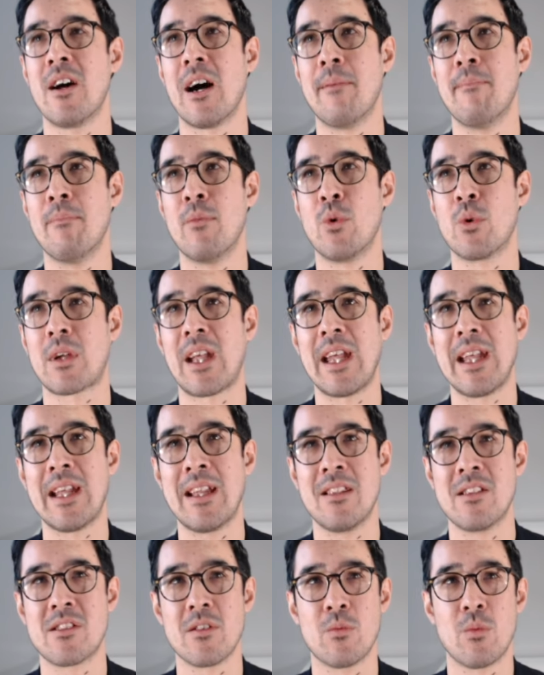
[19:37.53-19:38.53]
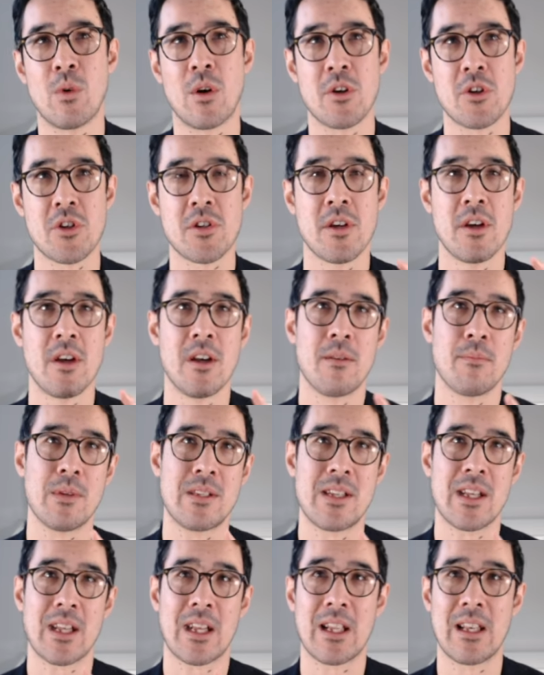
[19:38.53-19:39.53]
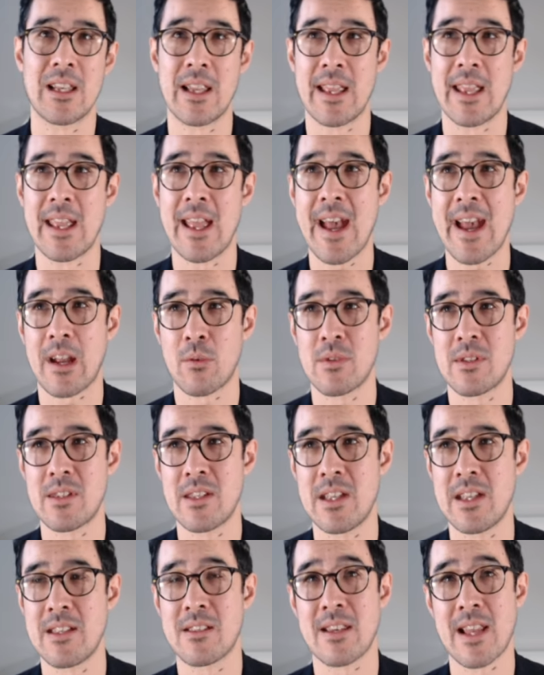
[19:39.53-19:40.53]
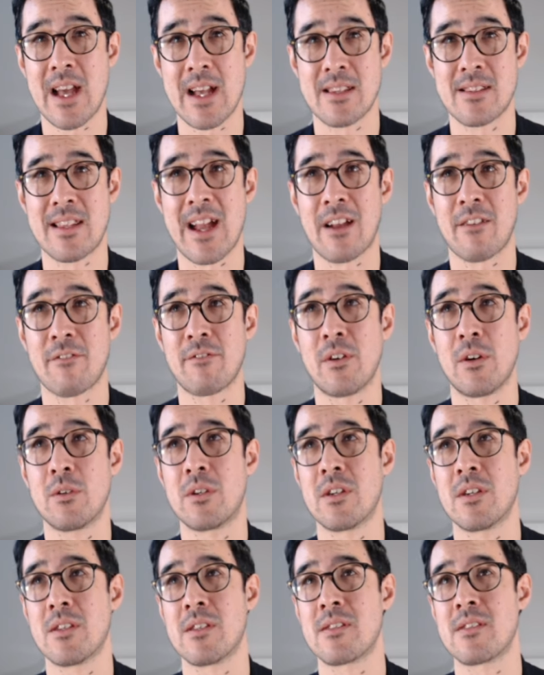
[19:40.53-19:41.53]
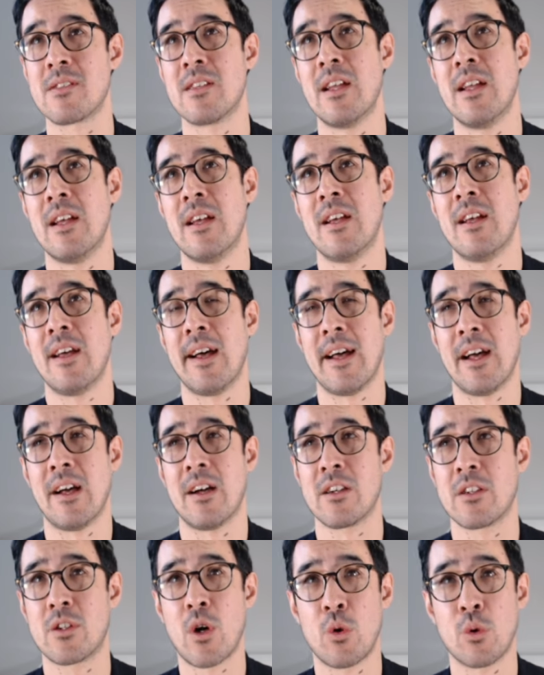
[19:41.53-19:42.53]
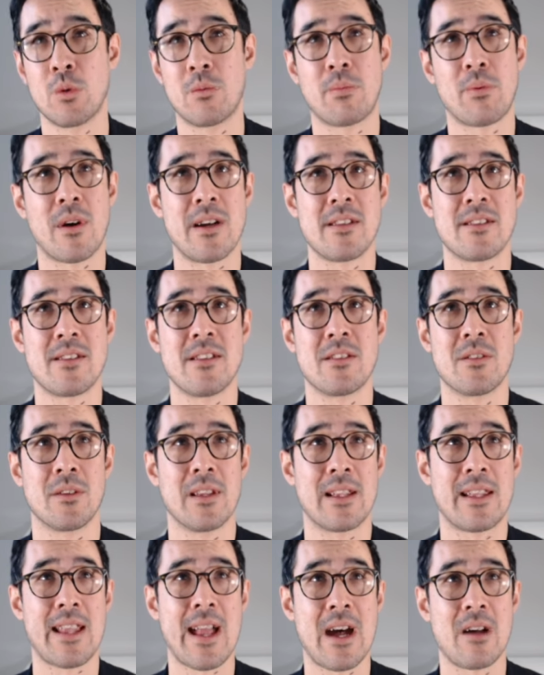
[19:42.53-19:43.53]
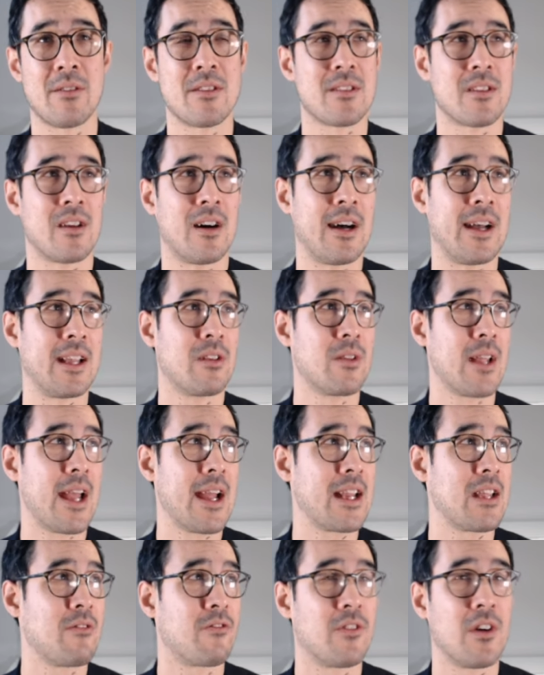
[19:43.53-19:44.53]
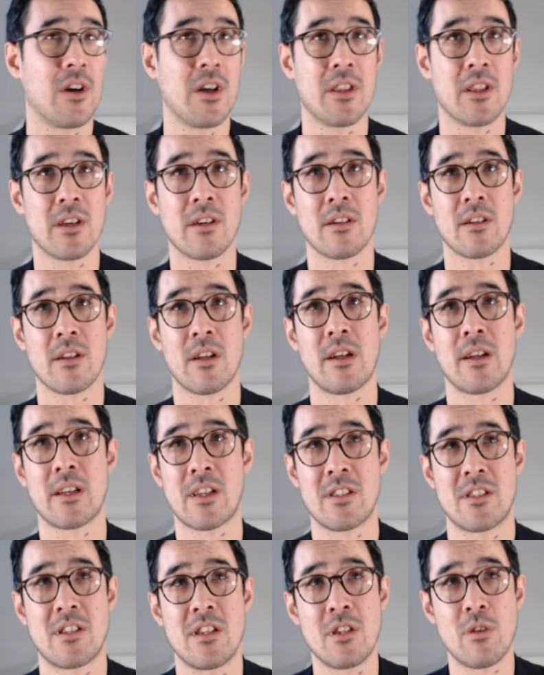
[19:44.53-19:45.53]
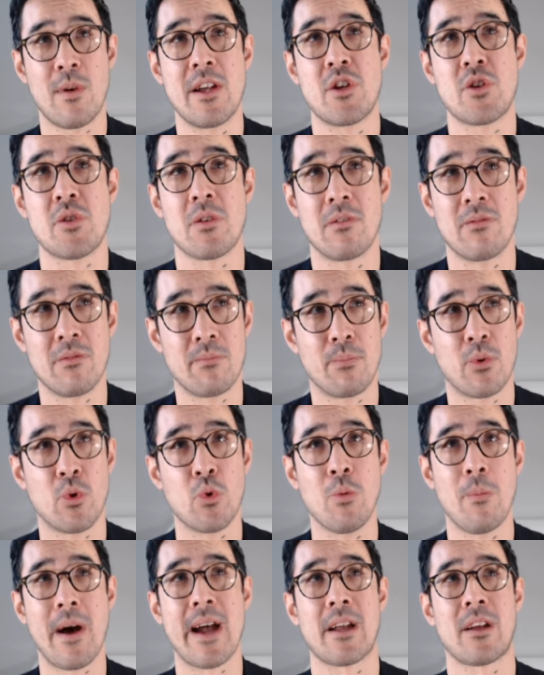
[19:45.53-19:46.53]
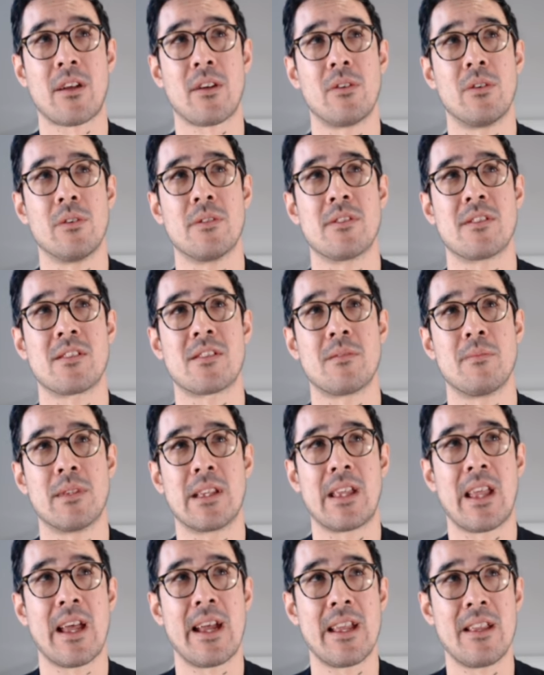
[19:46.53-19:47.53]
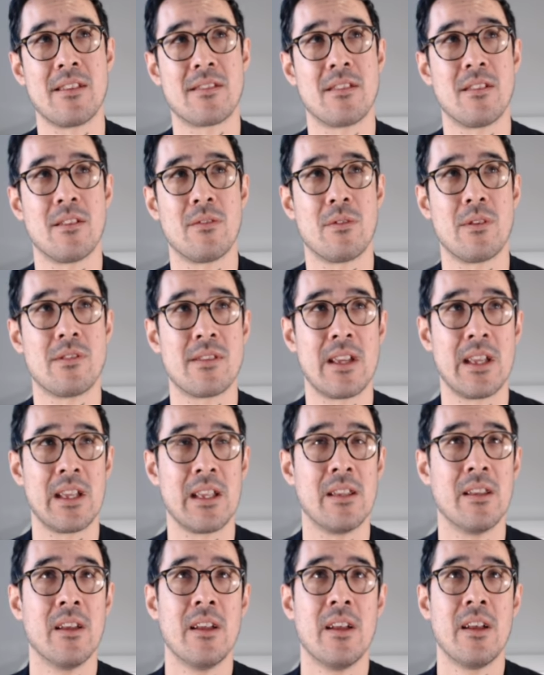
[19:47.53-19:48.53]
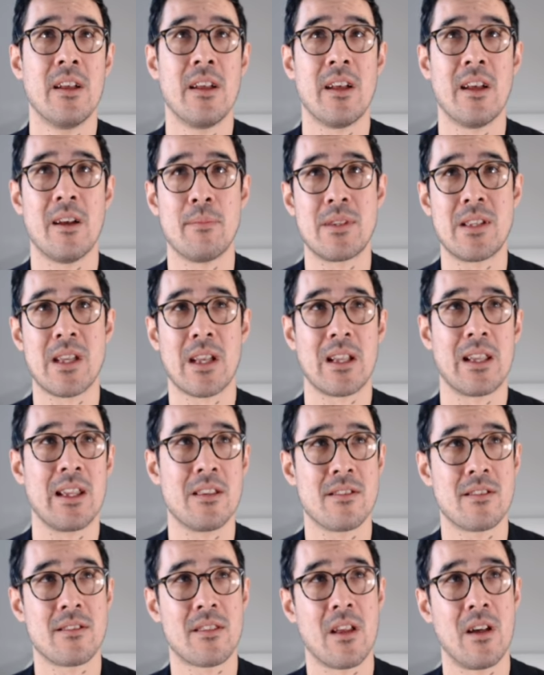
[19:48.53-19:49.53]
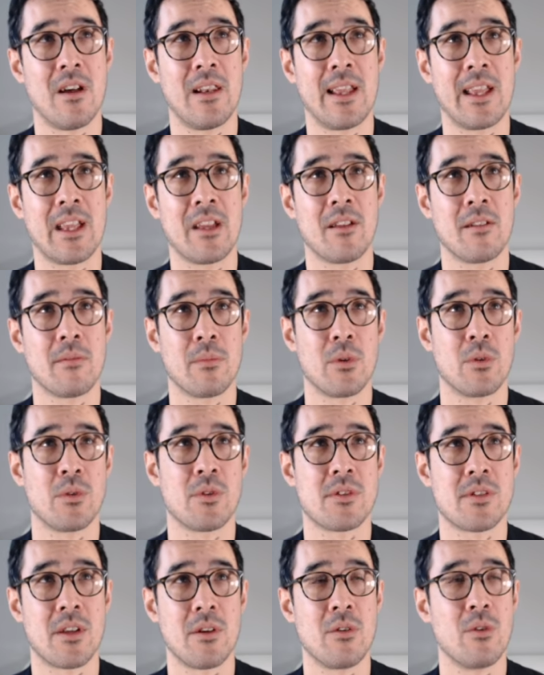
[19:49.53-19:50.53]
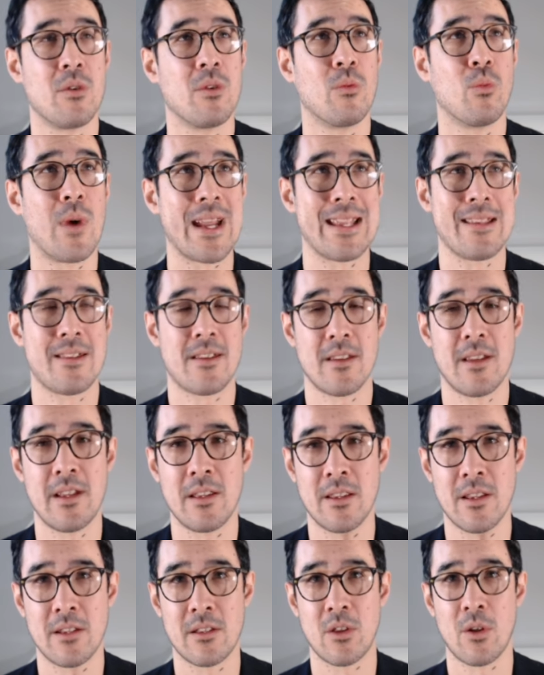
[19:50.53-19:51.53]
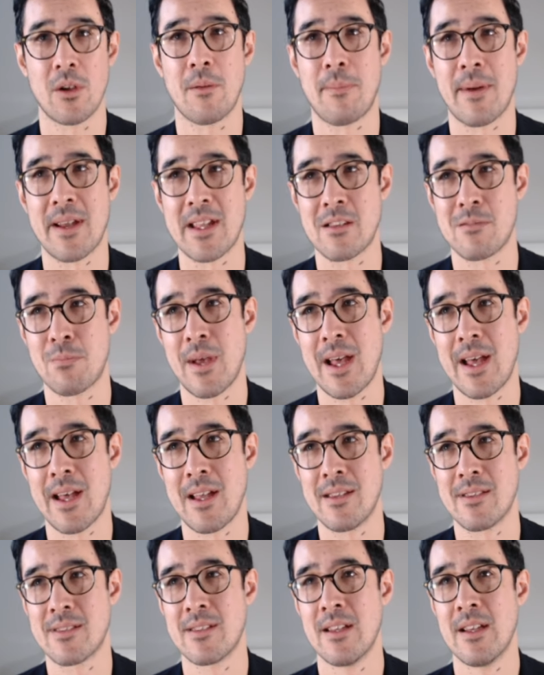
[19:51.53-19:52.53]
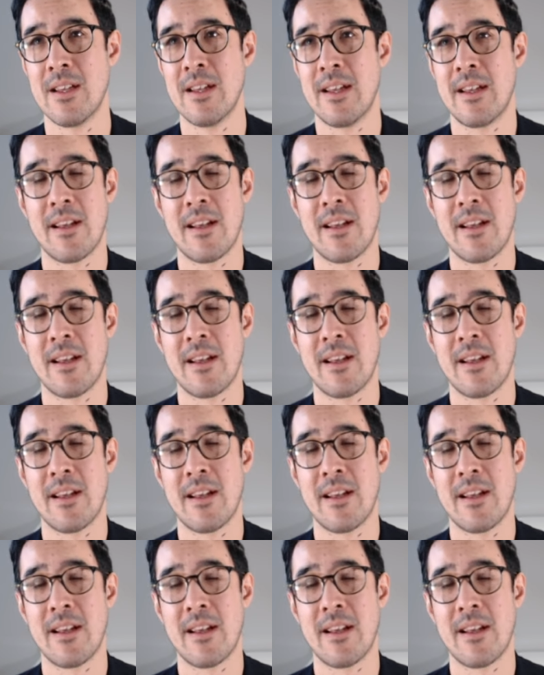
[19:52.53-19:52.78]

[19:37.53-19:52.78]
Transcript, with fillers: I'm more keen to watch particularly equities, Nasdaq focus, gold prices on the downside, any further continuation pullback on some of the gains that we've seen, particularly in sterling, but also weight in the dollar-based pairs.